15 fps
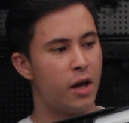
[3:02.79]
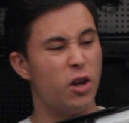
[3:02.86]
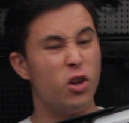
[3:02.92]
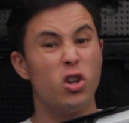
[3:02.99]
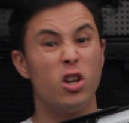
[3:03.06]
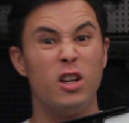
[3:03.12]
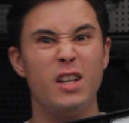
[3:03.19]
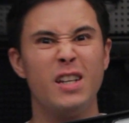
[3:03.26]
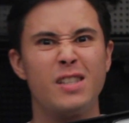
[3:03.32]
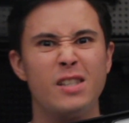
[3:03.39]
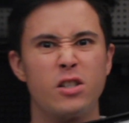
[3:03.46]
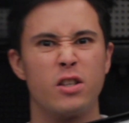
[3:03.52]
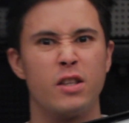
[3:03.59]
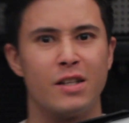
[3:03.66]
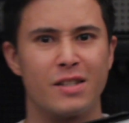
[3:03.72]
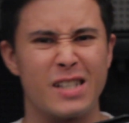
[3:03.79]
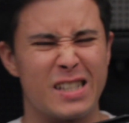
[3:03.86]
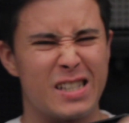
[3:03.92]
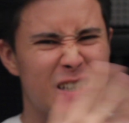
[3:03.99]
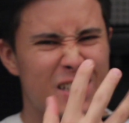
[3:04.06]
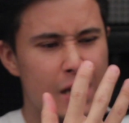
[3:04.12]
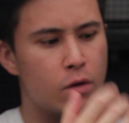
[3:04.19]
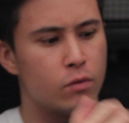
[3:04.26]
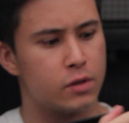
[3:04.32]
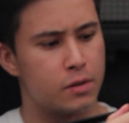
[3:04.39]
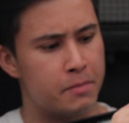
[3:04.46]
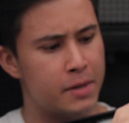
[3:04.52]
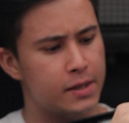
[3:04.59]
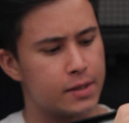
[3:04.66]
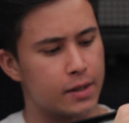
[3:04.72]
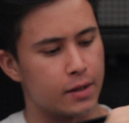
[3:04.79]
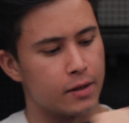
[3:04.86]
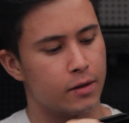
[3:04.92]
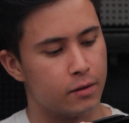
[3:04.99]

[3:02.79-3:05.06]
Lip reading: You can listen to this, it sounds amazing.